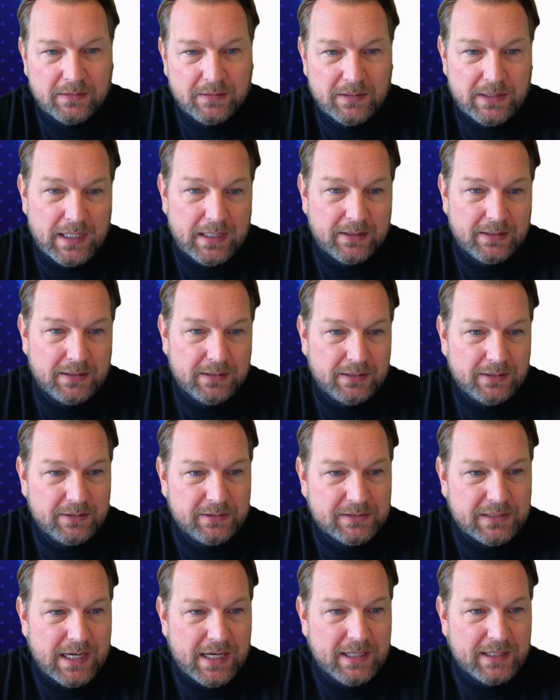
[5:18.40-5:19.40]
yeah, it
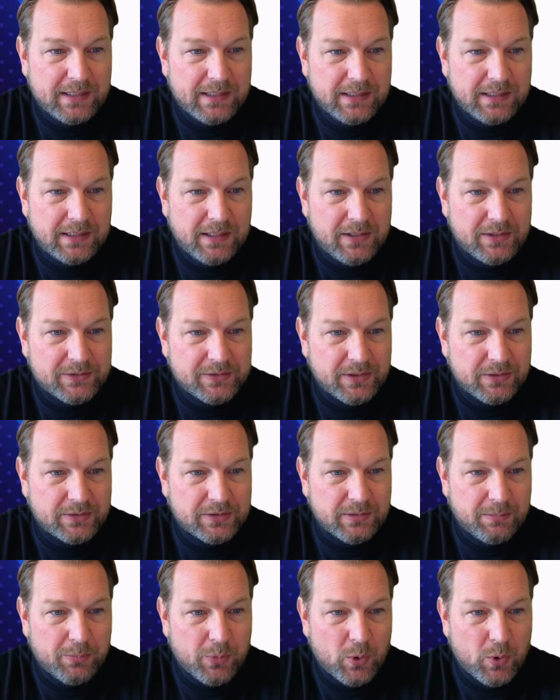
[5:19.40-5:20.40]
looks like it also
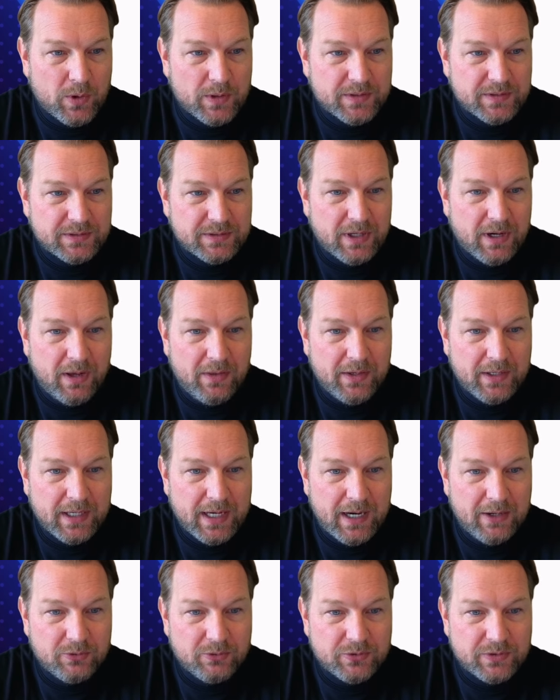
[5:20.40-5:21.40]
supports other
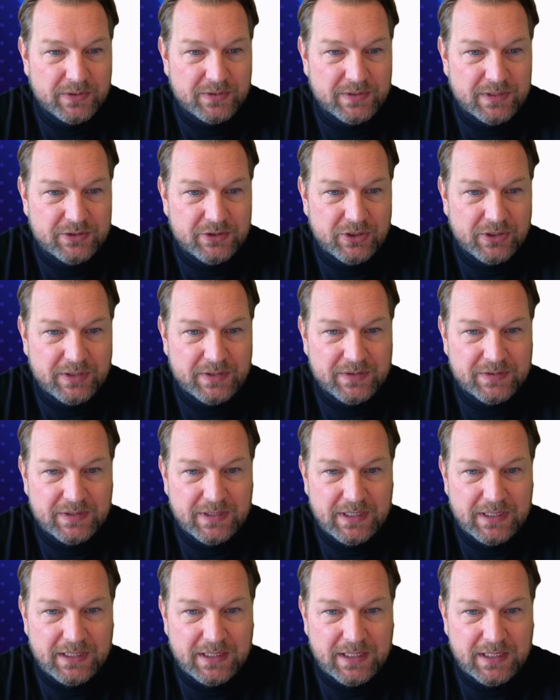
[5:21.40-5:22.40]
countries, as you can
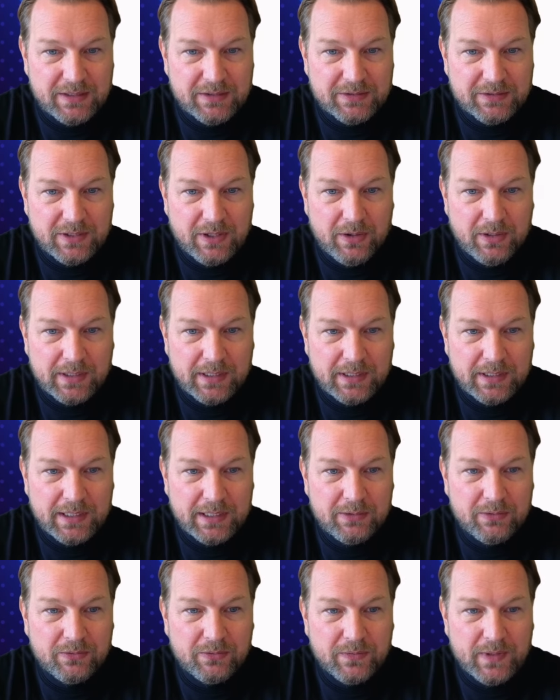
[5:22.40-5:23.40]
see here. So I can
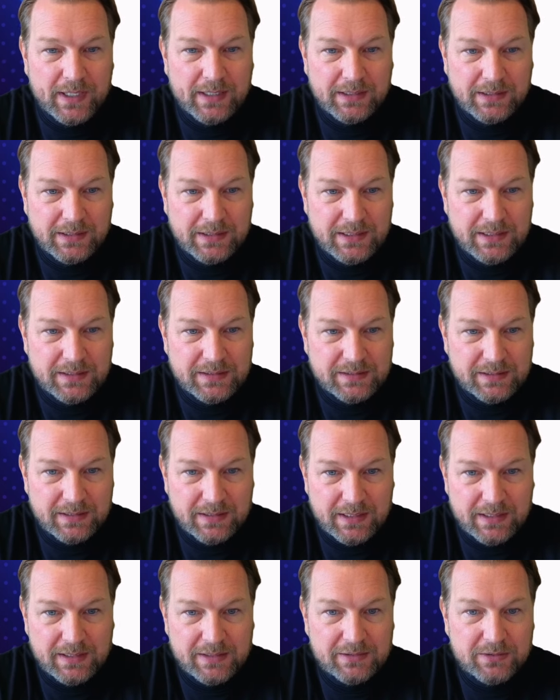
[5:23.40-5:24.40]
click on find leads, and
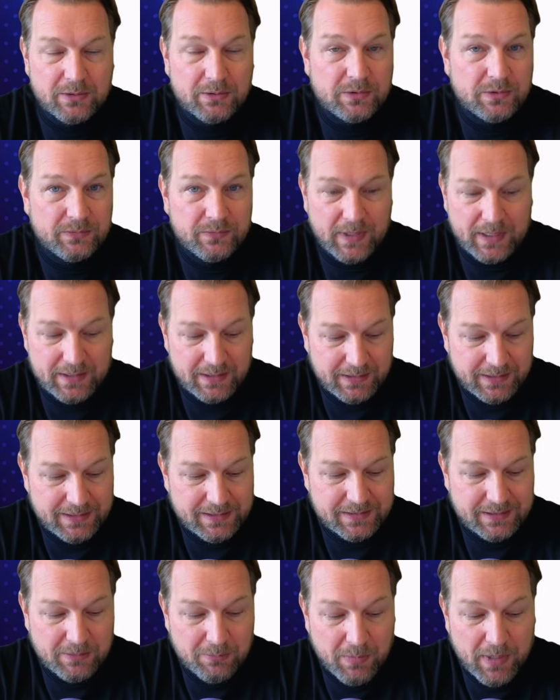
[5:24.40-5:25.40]
then it's going to find
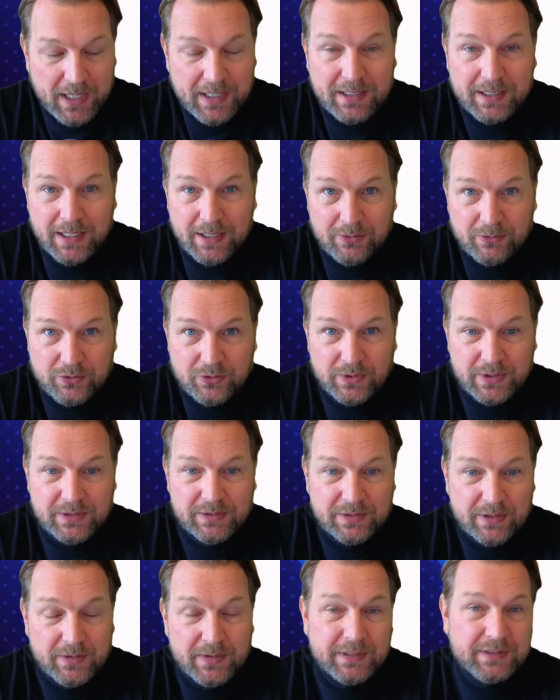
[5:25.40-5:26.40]
leads in my country.
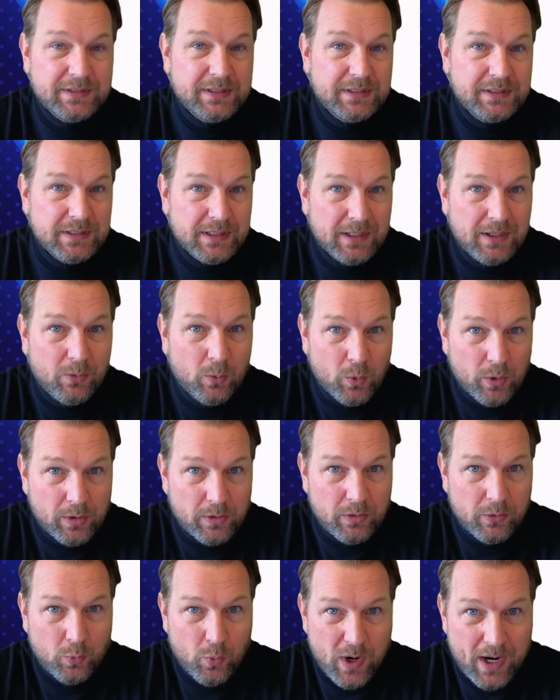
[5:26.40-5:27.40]
So this is
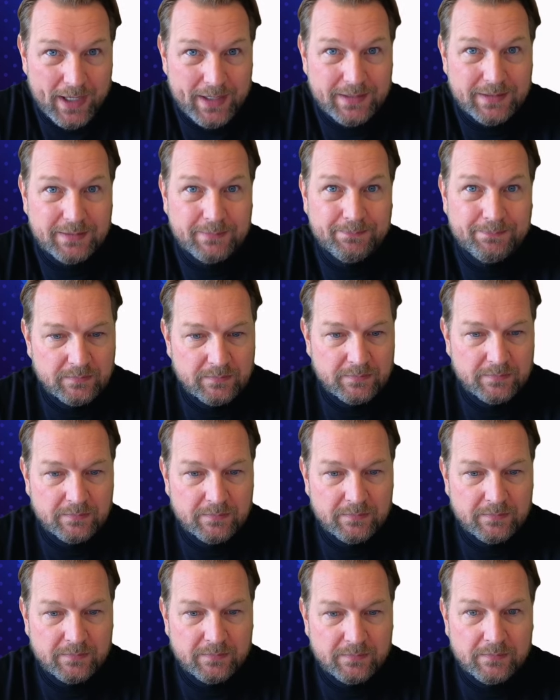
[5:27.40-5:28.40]
worldwide.
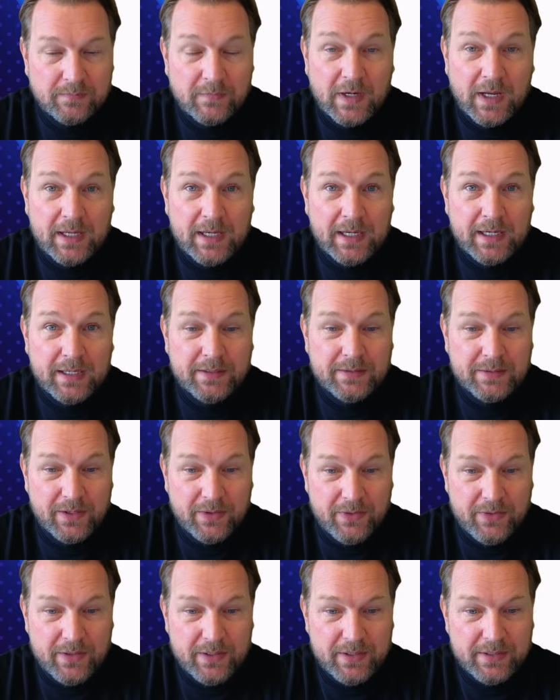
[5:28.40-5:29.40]
And
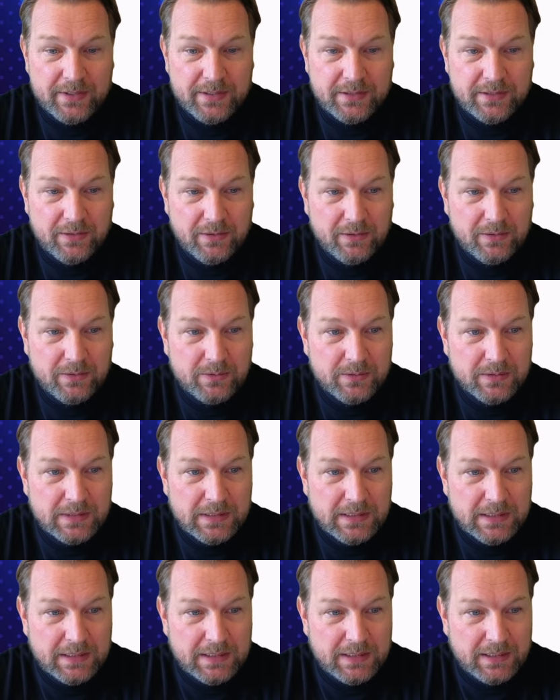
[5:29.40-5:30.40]
there you go.
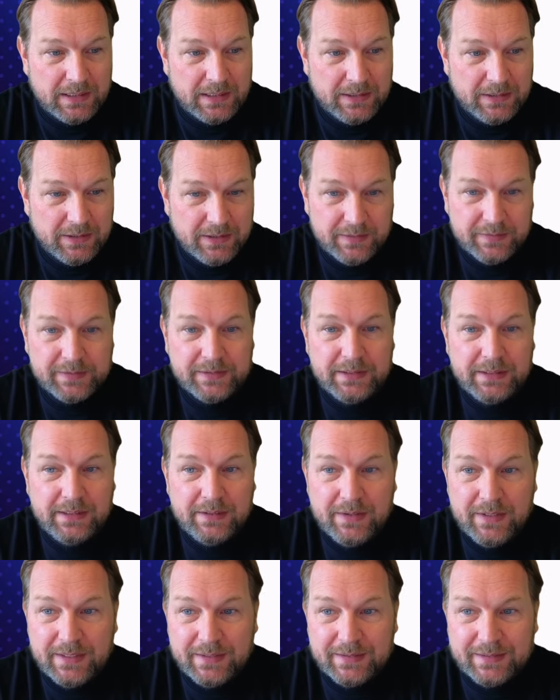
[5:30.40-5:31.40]
You can see
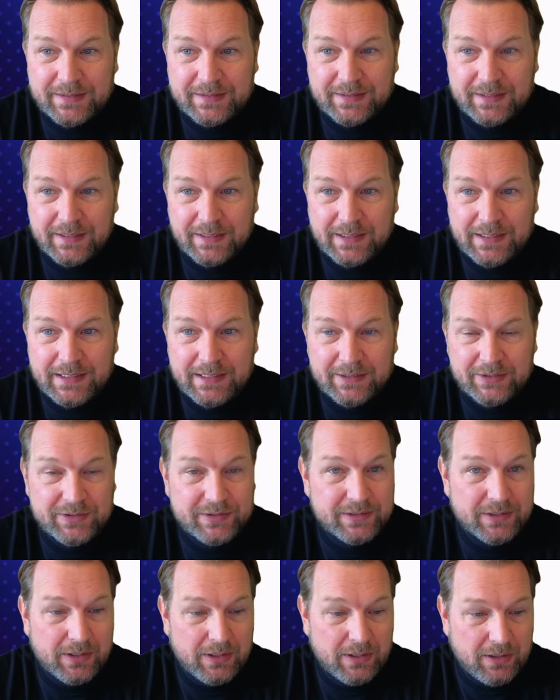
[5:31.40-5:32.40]
this is a
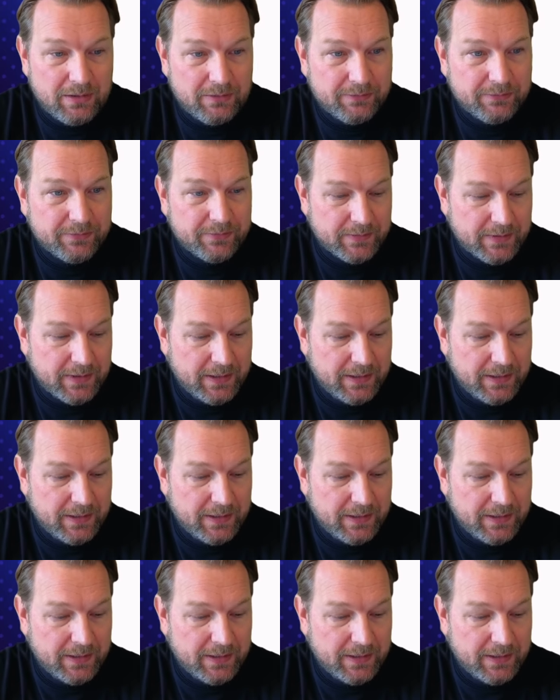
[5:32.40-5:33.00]
list of